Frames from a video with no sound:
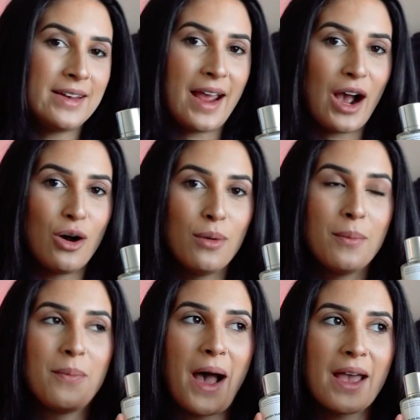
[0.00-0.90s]

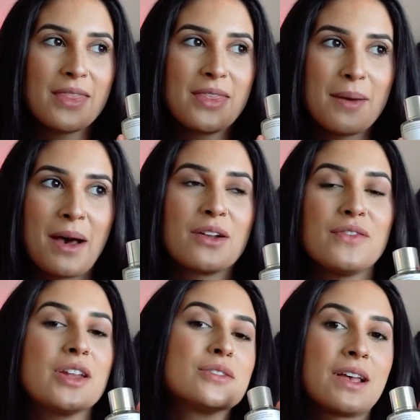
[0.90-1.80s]
now, by the amount of
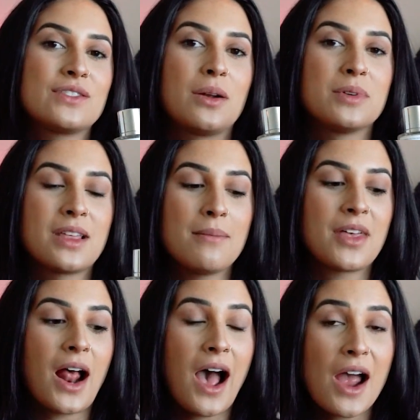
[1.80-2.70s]
videos I've done with them,
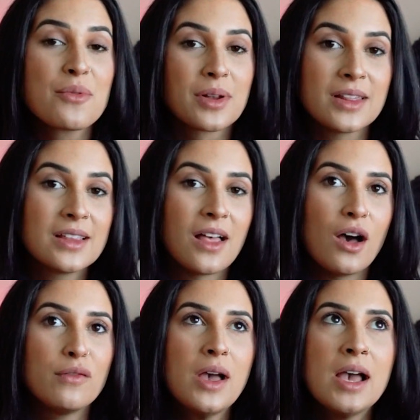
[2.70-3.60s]
that I really
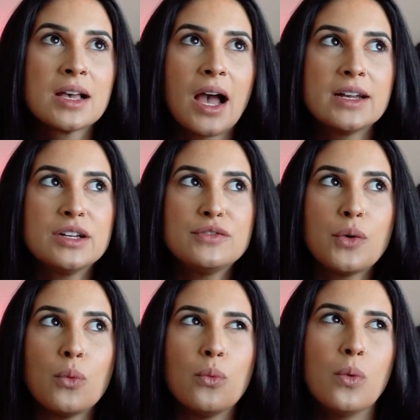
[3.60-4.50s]
love kind
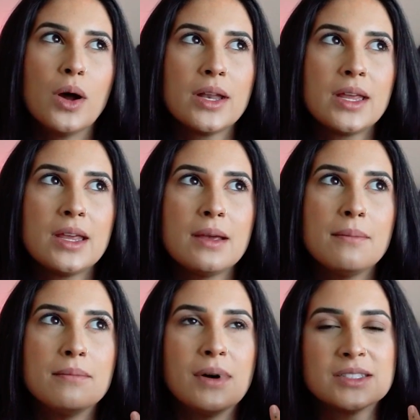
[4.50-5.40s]
of
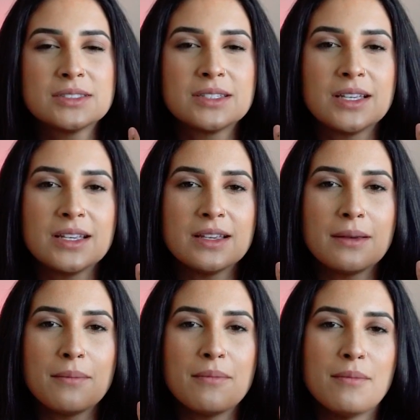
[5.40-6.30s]
woody,
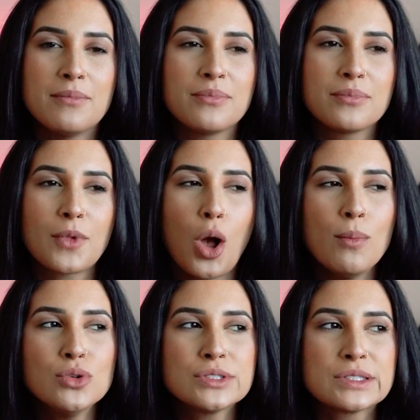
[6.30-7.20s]
musky,
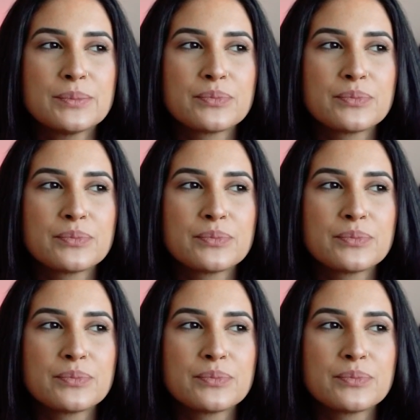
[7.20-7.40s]
almost